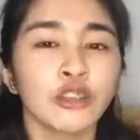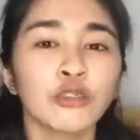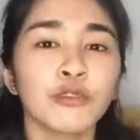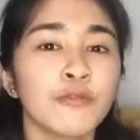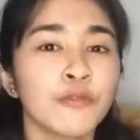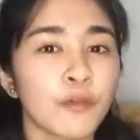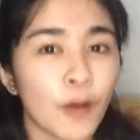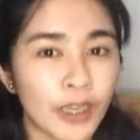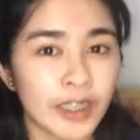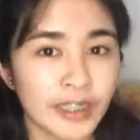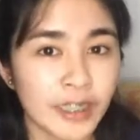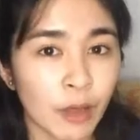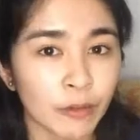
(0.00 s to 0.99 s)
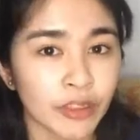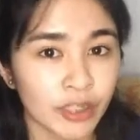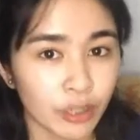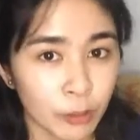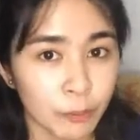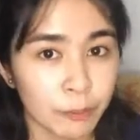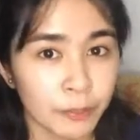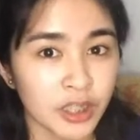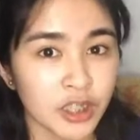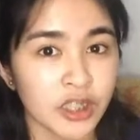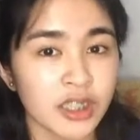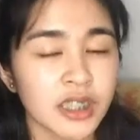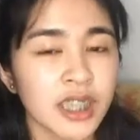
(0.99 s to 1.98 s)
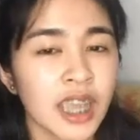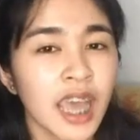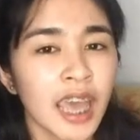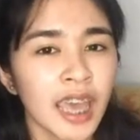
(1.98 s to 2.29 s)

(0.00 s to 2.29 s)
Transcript: to voice out their opinions,